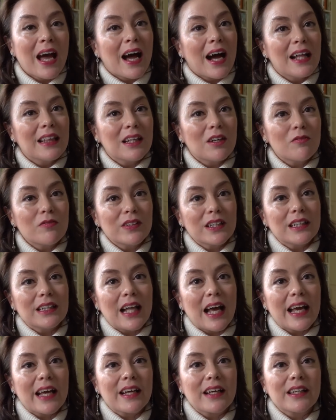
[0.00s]
I love the
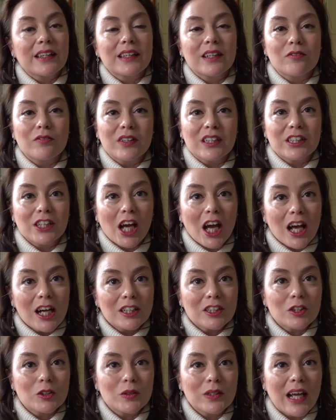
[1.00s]
length of the
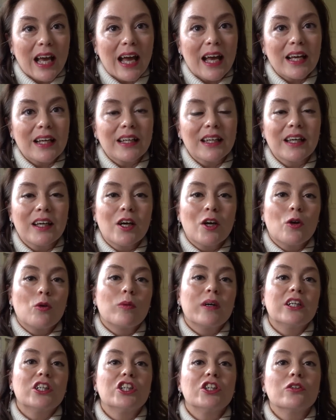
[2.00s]
turtleneck,
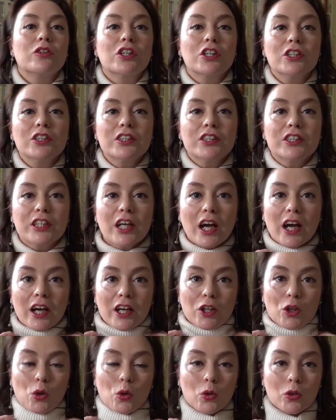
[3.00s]
which you could
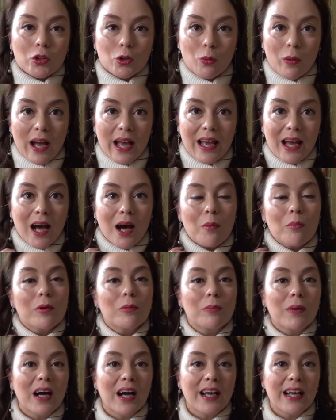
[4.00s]
turn all the way up,
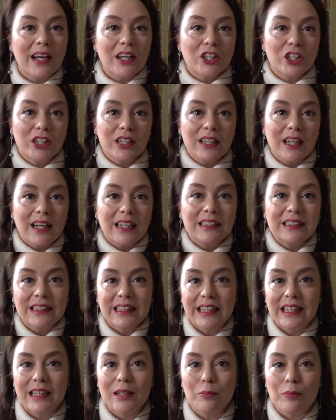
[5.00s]
but I actually like to
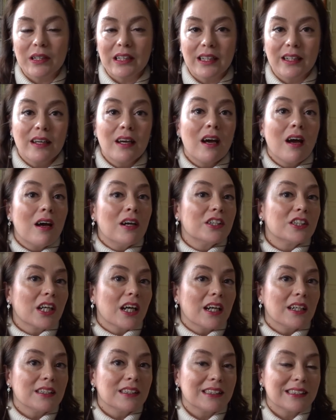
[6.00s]
keep it
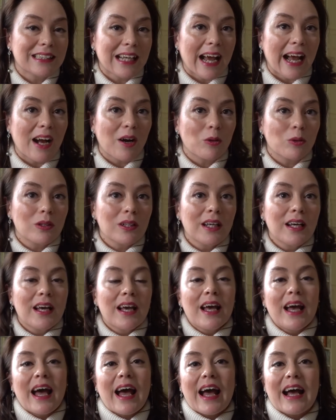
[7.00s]
turned down,
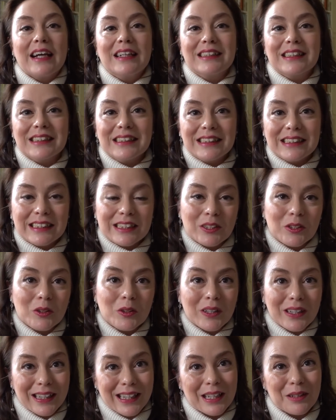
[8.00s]
and it
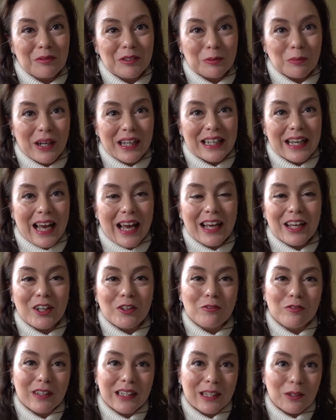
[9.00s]
still keeps my neck
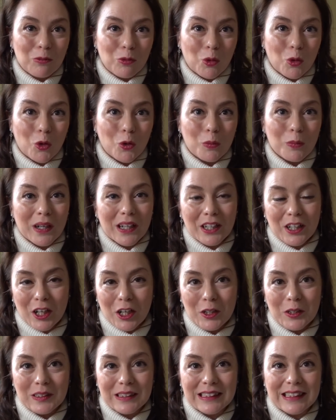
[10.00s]
really warm and
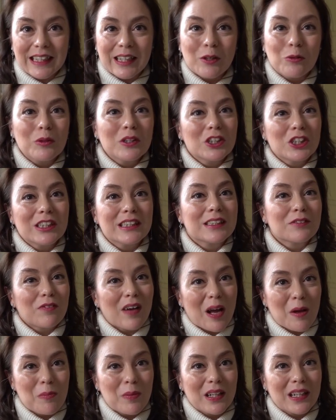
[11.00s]
cozy, which is
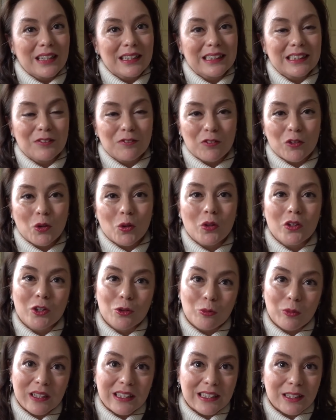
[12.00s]
fabulous for
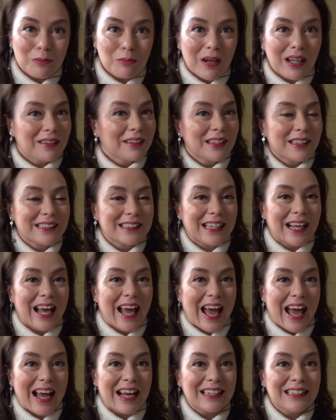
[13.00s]
the winter months
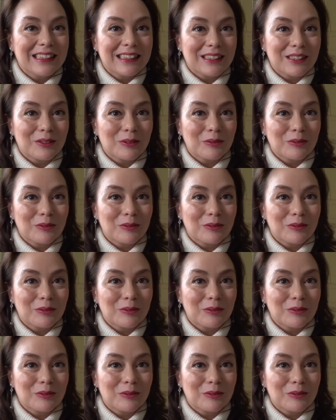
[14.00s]
ahead.